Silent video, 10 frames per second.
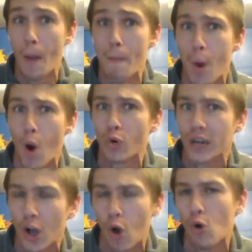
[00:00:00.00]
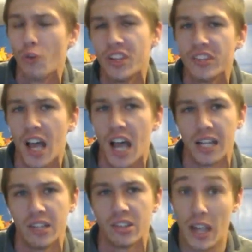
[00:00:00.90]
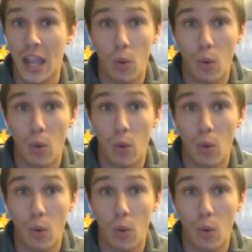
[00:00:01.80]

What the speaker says: boring old designs.